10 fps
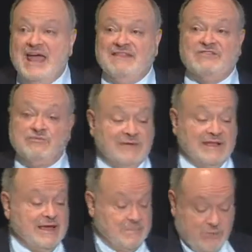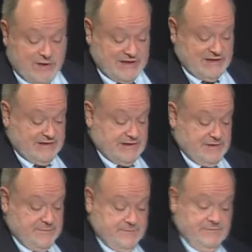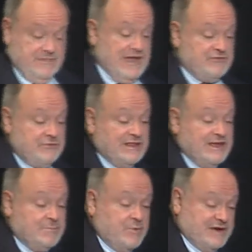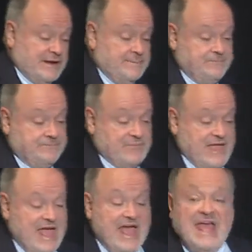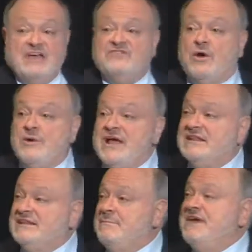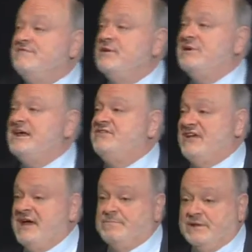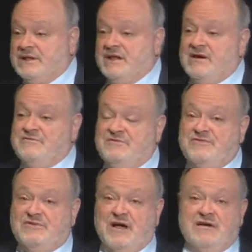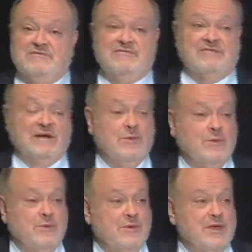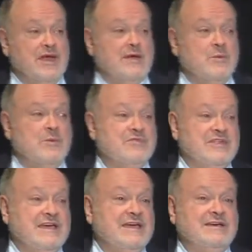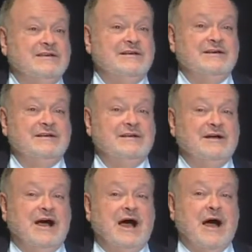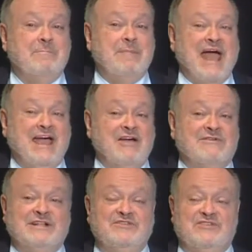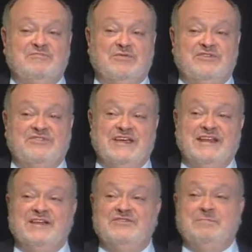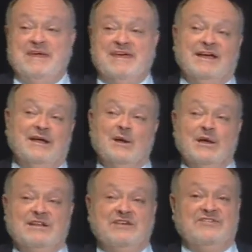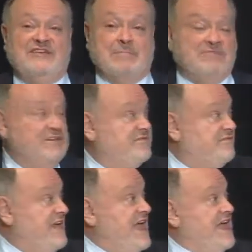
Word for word: That's really important. That's really important. So let me give you an example of, of uh, the appearance of pristineness being deceptive.